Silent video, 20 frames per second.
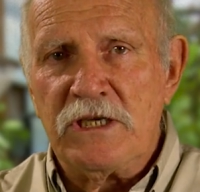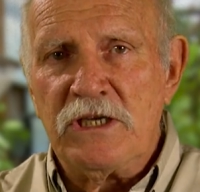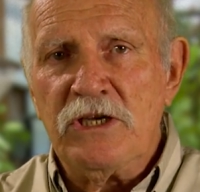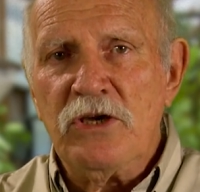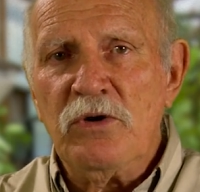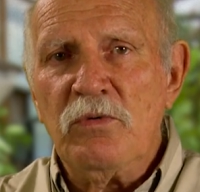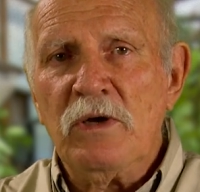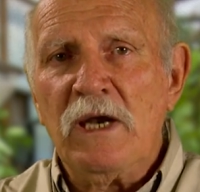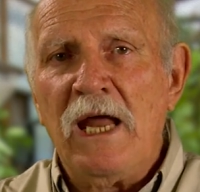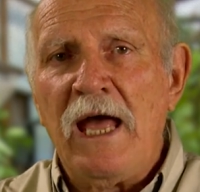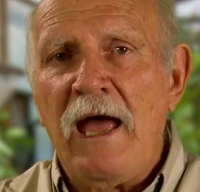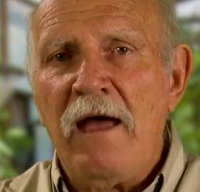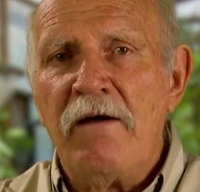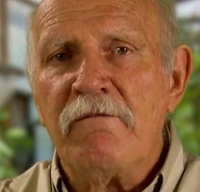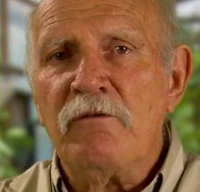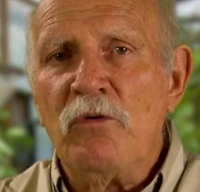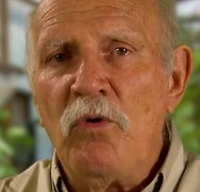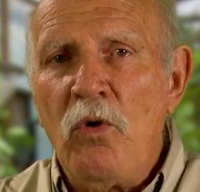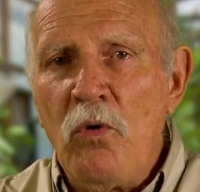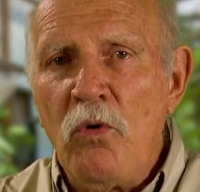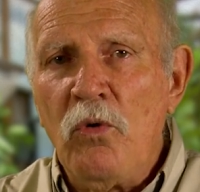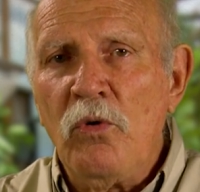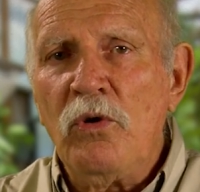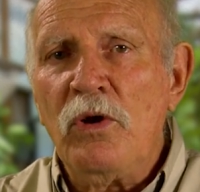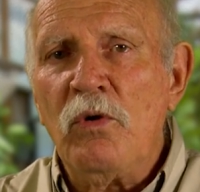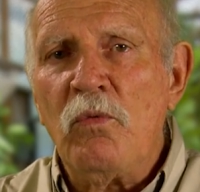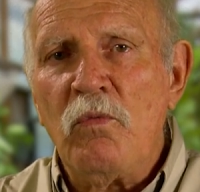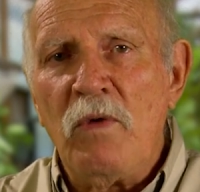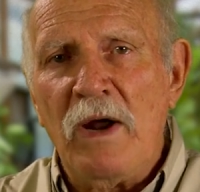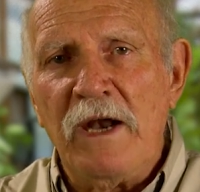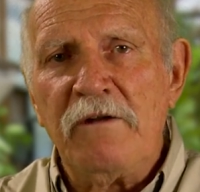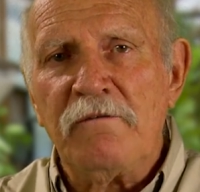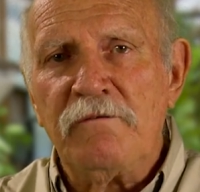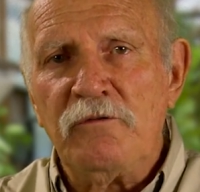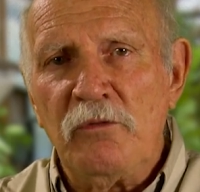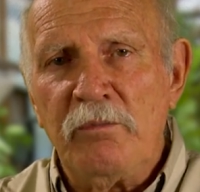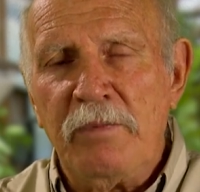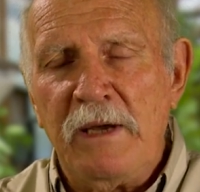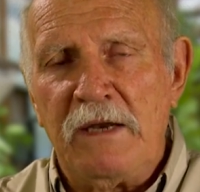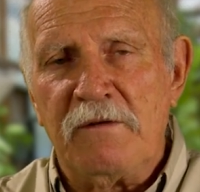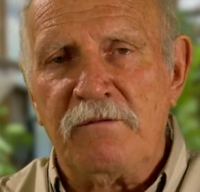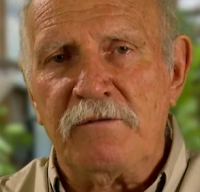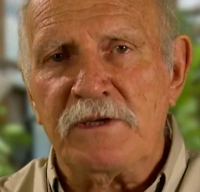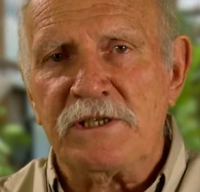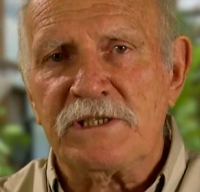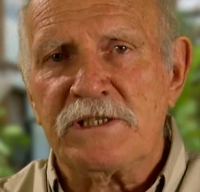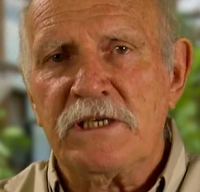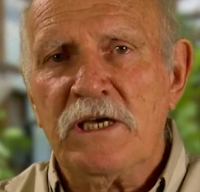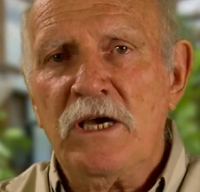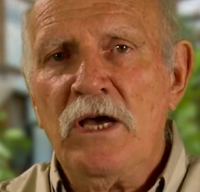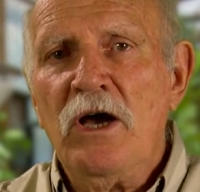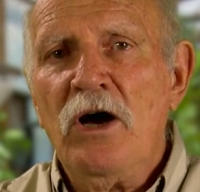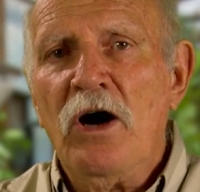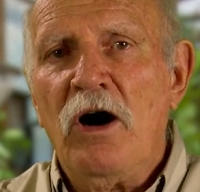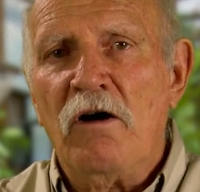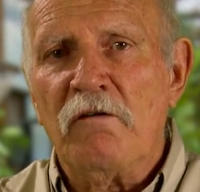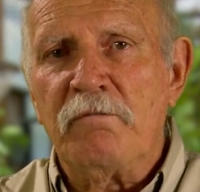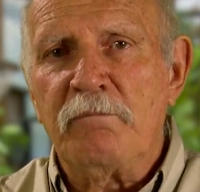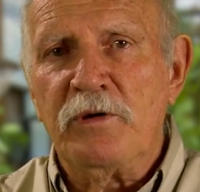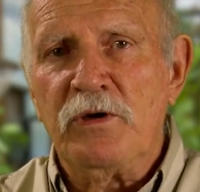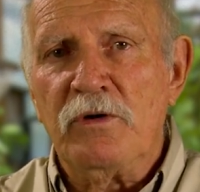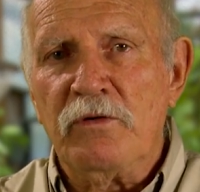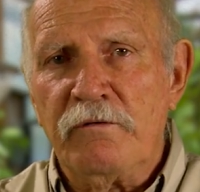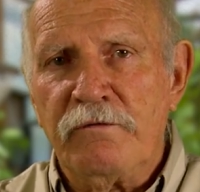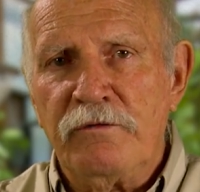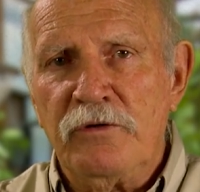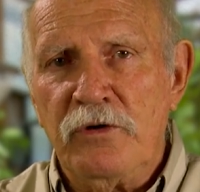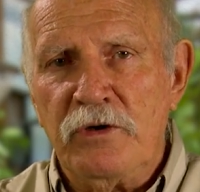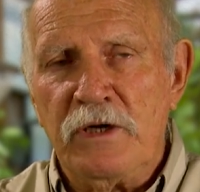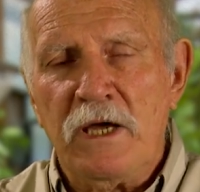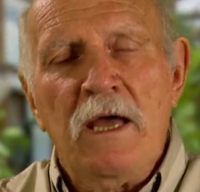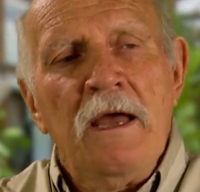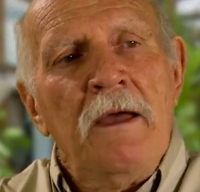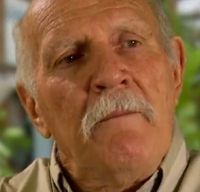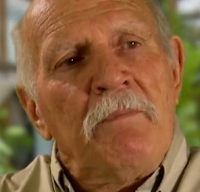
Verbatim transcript: you will have all the wonderful benefits of pure food.